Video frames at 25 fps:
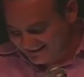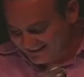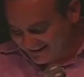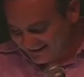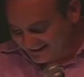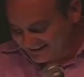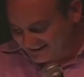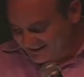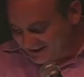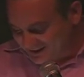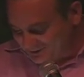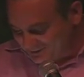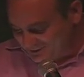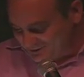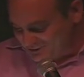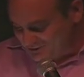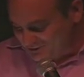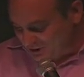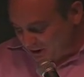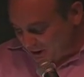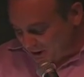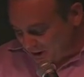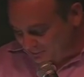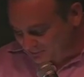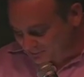A kid
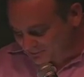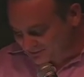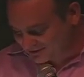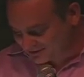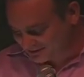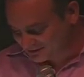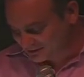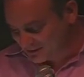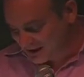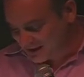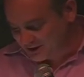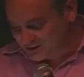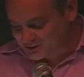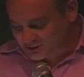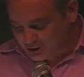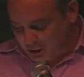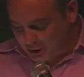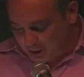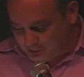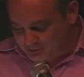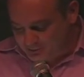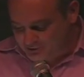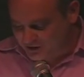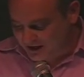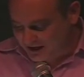who had a
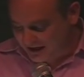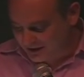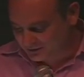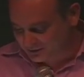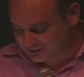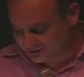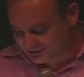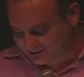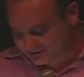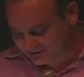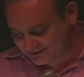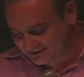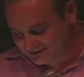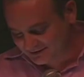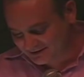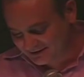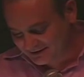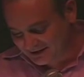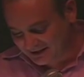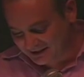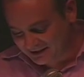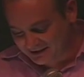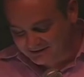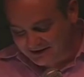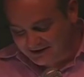charmed childhood
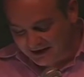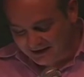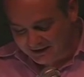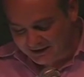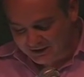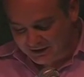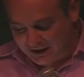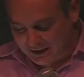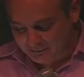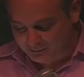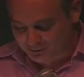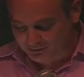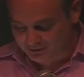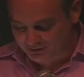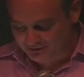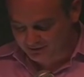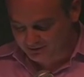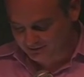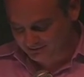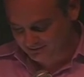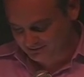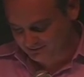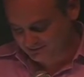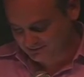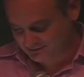in an Italian neighborhood,
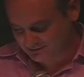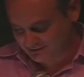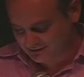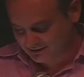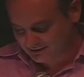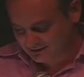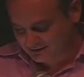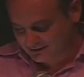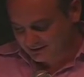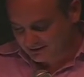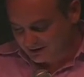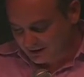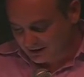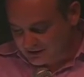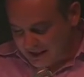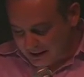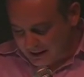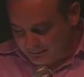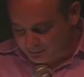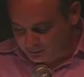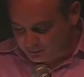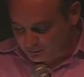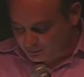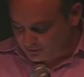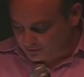a
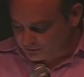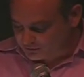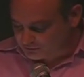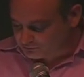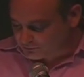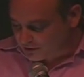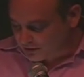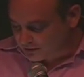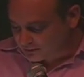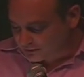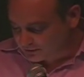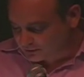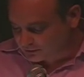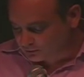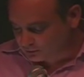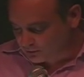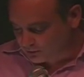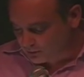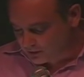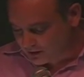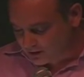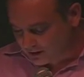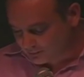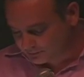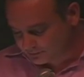neighborhood where his mother had
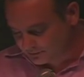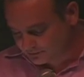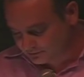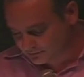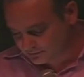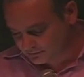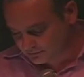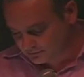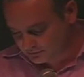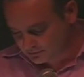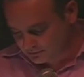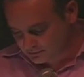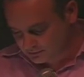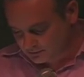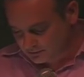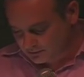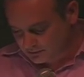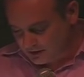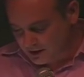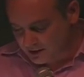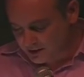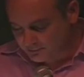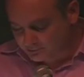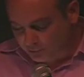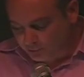grown up
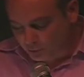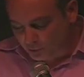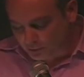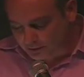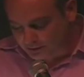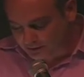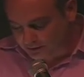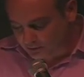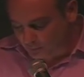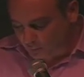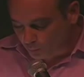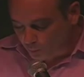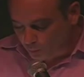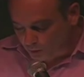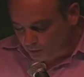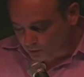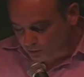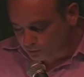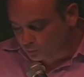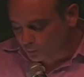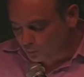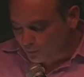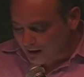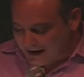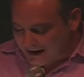and imported a
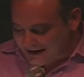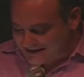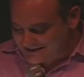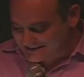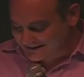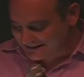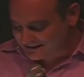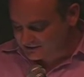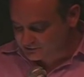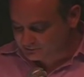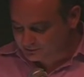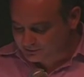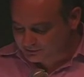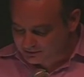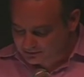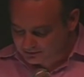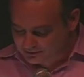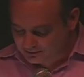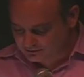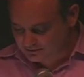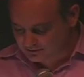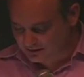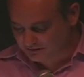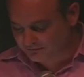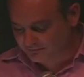world-wise husband
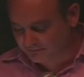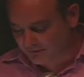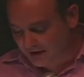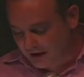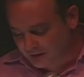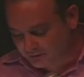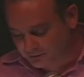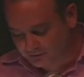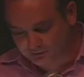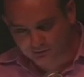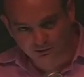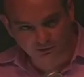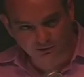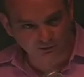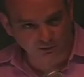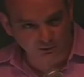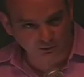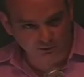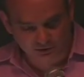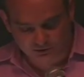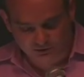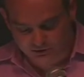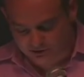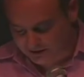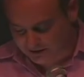and father to their
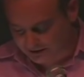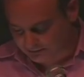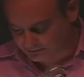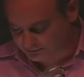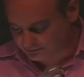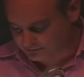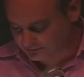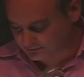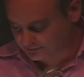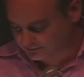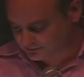only child.